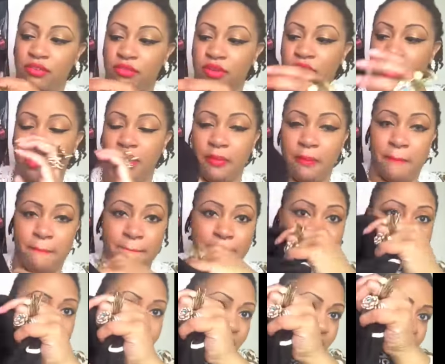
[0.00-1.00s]
really
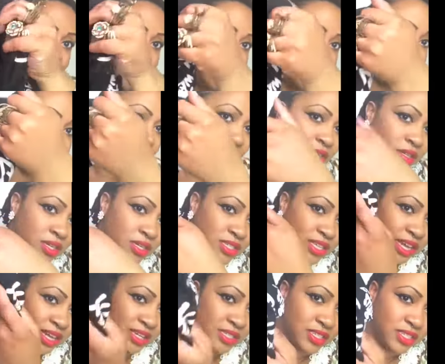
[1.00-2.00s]
big. It's
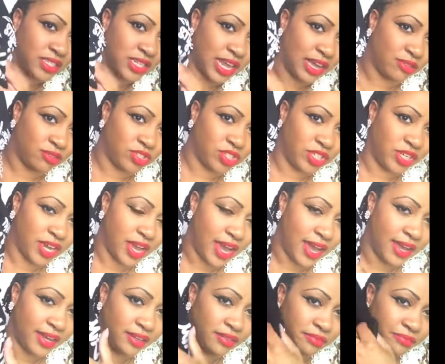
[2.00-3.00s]
like a slouchy
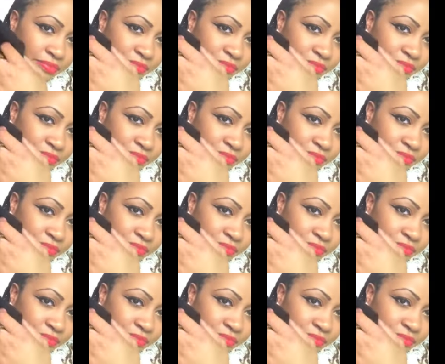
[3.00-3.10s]
hat